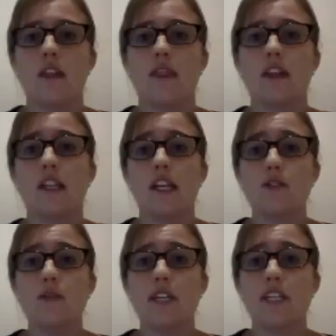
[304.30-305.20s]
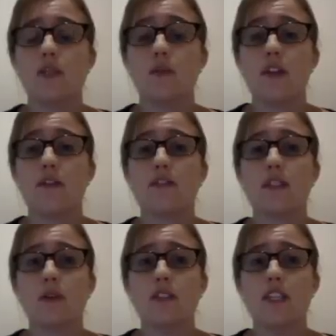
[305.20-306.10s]
The classroom teacher will then
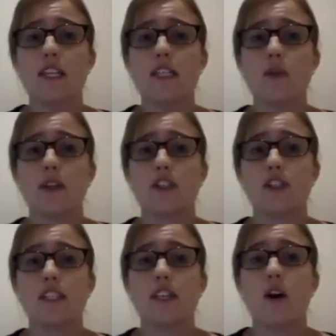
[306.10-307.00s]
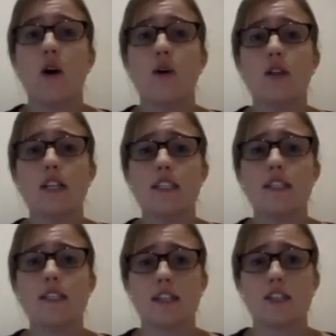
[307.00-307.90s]
respond to these questions in a whole class
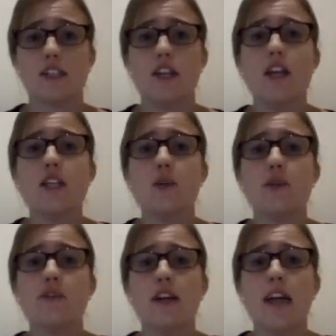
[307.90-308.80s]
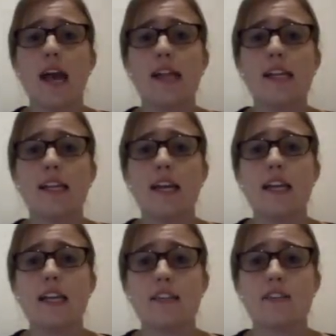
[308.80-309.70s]
discussion to avoid alienating
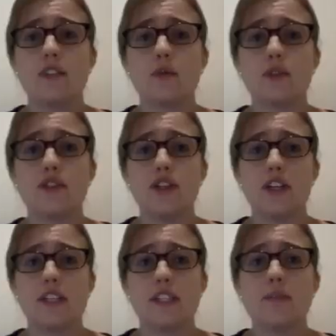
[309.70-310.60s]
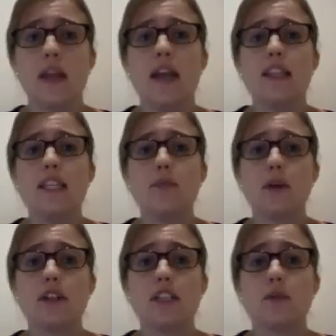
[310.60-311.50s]
individual students. This
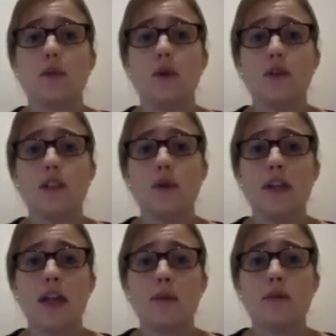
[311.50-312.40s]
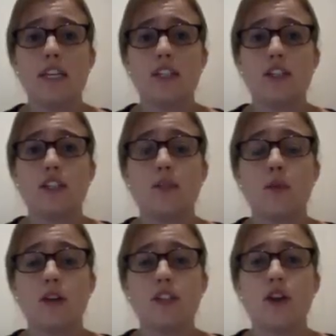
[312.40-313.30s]
process will also enable teachers to
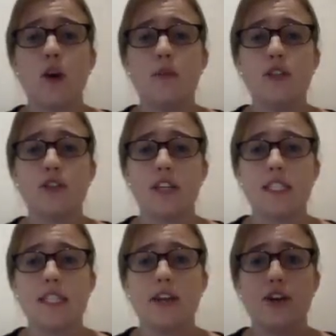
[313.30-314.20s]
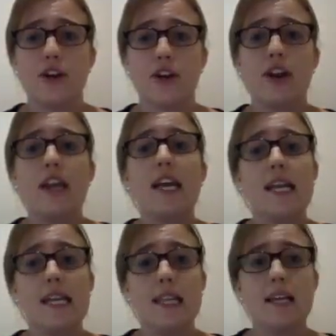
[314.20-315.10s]
monitor common trends that occur
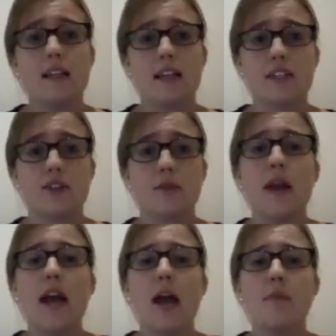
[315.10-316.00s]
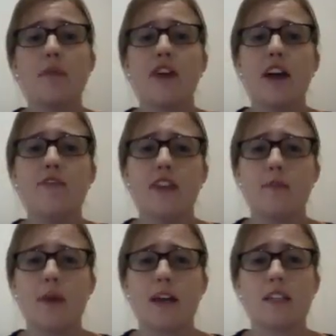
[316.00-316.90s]
in their classroom and provide
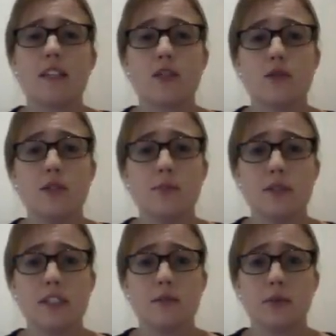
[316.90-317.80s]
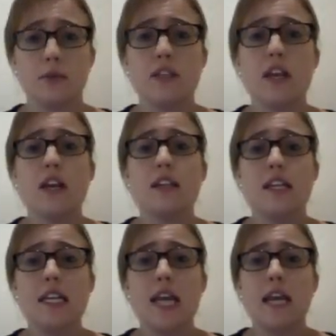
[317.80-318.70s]
feedback to the school's principals,
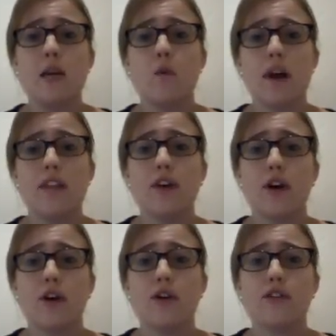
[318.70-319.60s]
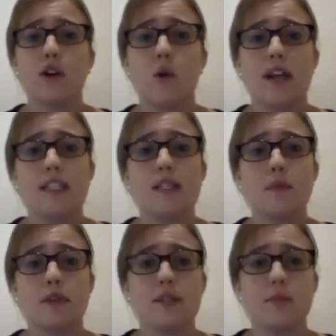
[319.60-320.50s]
indicating where the cohort requires the
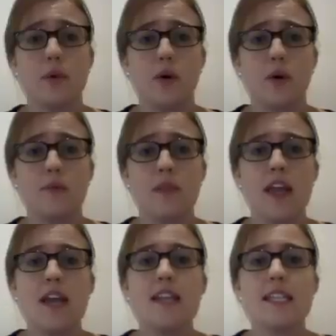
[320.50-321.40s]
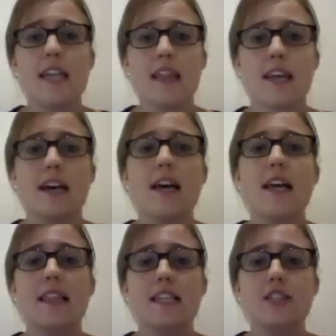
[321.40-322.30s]
most support. Together,
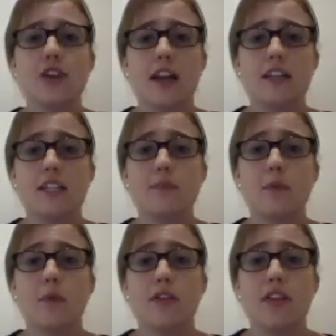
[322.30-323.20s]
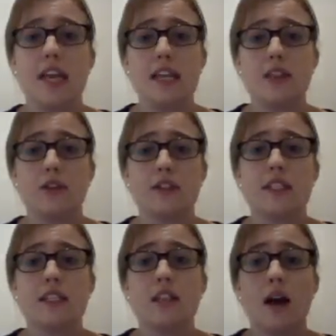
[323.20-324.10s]
these strategies promote the ethos
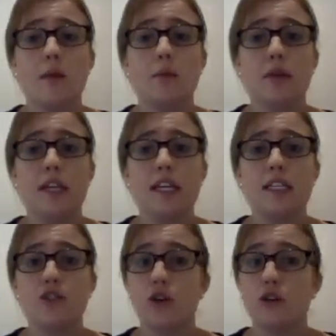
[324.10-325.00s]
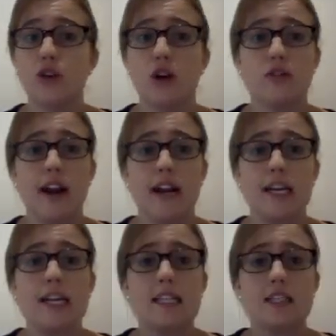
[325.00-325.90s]
that cyberbullying is not tolerated
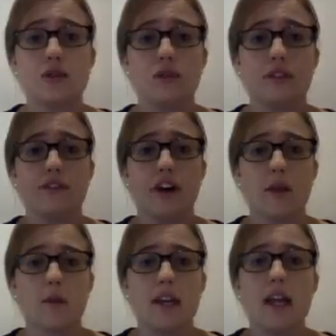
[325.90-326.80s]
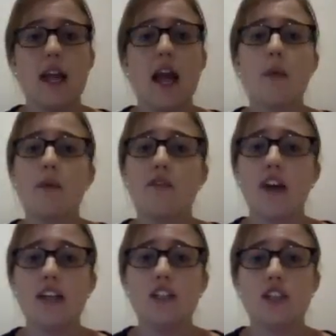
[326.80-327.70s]
in the school environment and
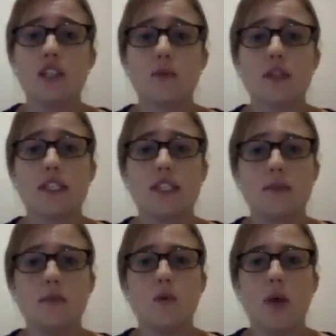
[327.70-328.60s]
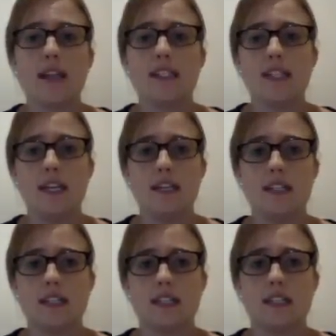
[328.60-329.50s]
provide students with a simple way to seek
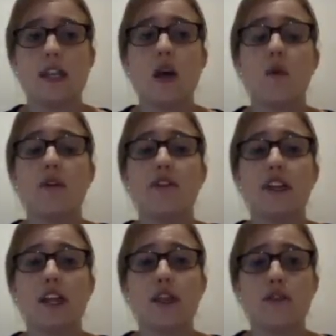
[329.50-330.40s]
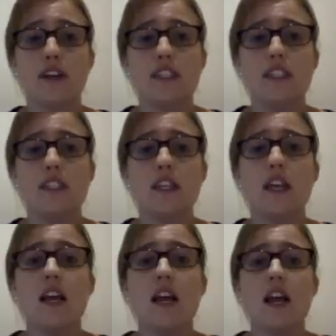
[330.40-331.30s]
assistance when feeling threatened.
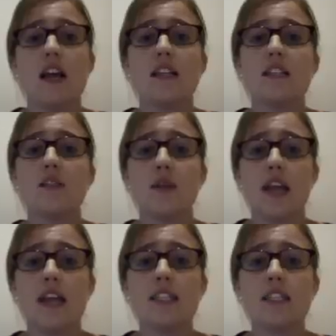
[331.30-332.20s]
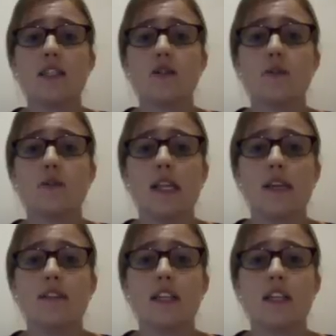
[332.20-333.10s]
To enhance the school's
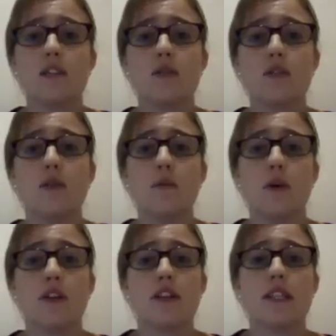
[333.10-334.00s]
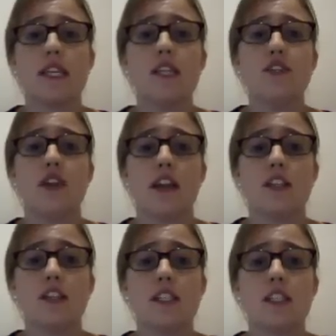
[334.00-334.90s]
beliefs, it is also important that these
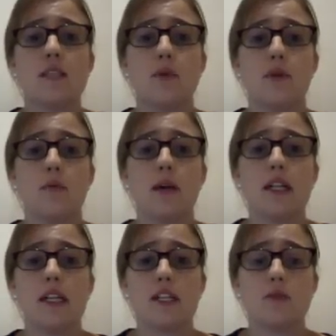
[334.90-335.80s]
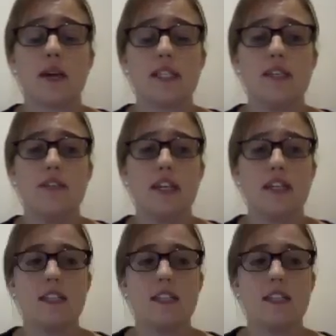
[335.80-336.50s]
strategies are supported by classroom activities.